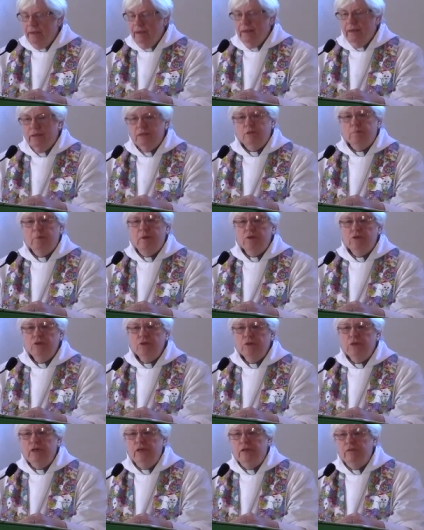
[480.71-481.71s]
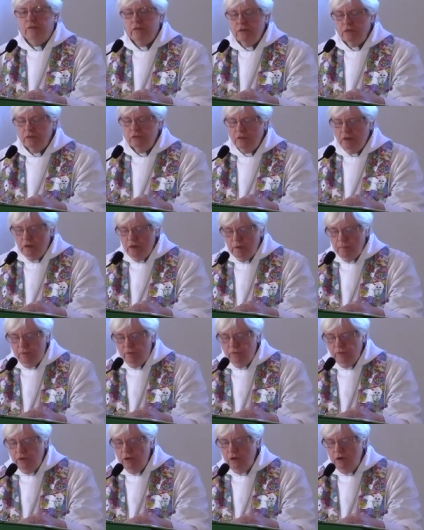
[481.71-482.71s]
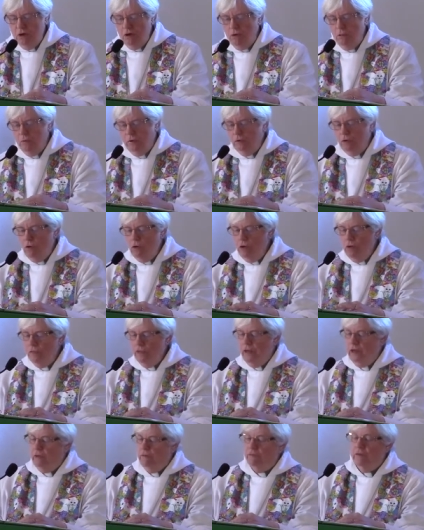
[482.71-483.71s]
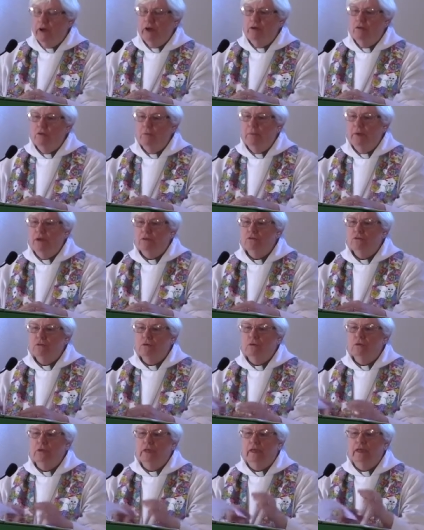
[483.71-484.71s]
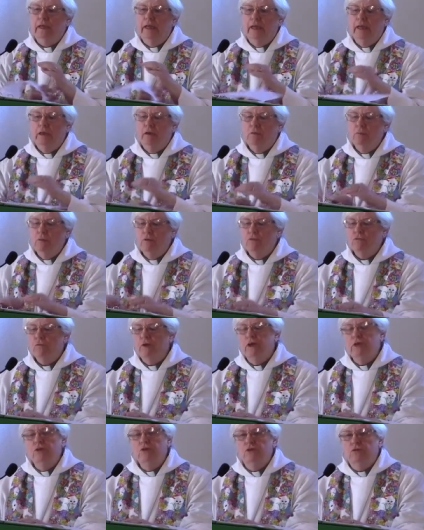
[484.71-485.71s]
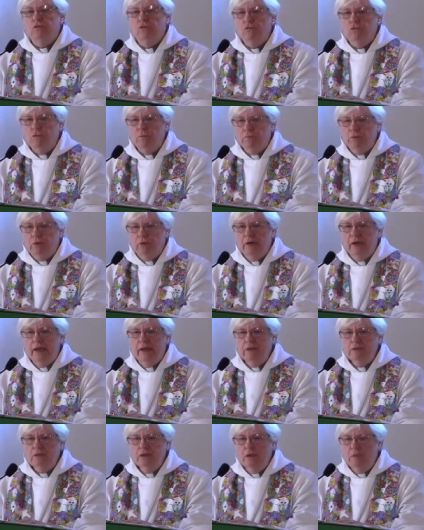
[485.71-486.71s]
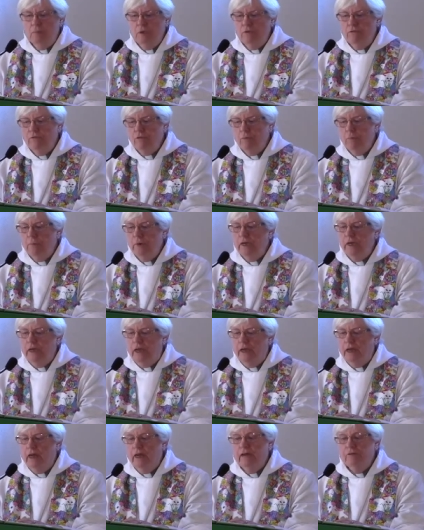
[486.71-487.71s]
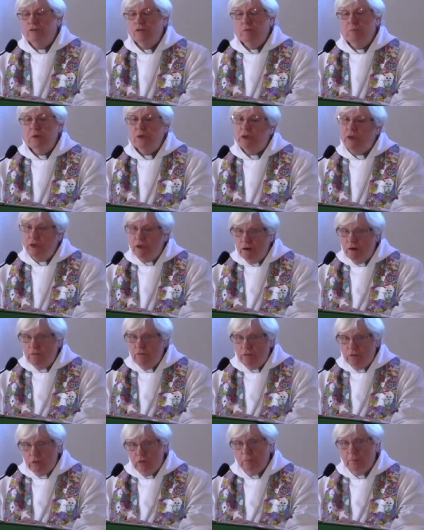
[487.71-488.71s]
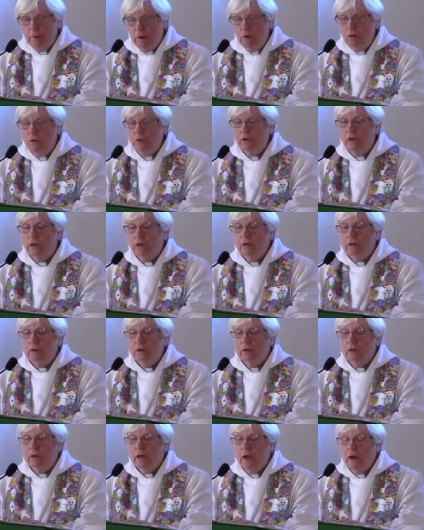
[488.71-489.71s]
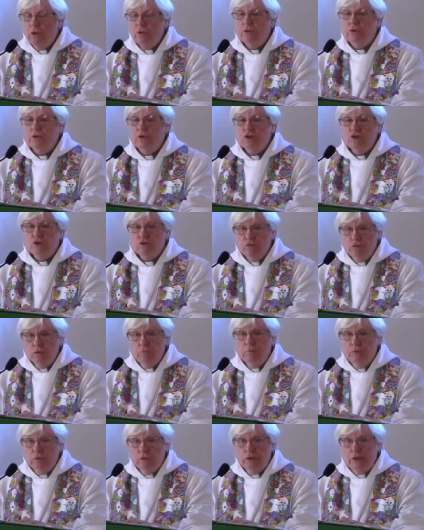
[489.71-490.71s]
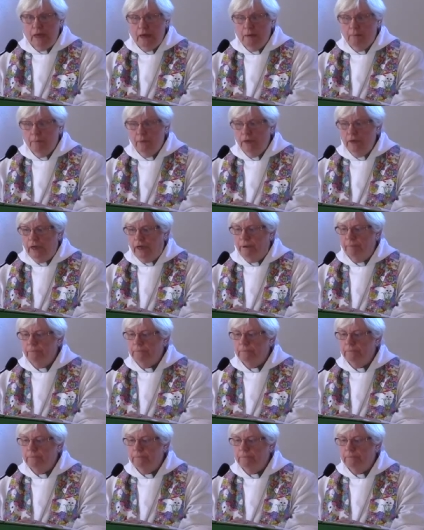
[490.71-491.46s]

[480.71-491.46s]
Especially at this time of year when all the environmental and animal rights groups are asking me for money, I have to be careful about how to distribute that money.